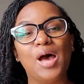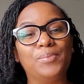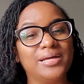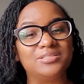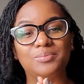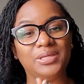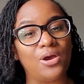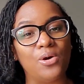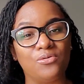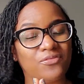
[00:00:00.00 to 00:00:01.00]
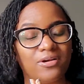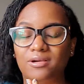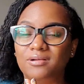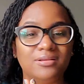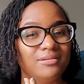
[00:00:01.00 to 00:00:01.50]
I'm about to be
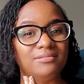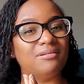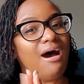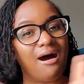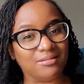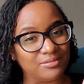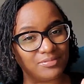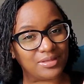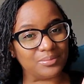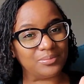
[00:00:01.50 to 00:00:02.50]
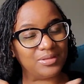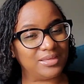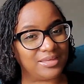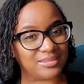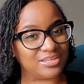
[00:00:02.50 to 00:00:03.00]
over all of them
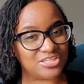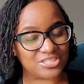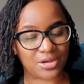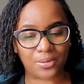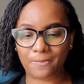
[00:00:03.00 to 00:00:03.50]
in this show.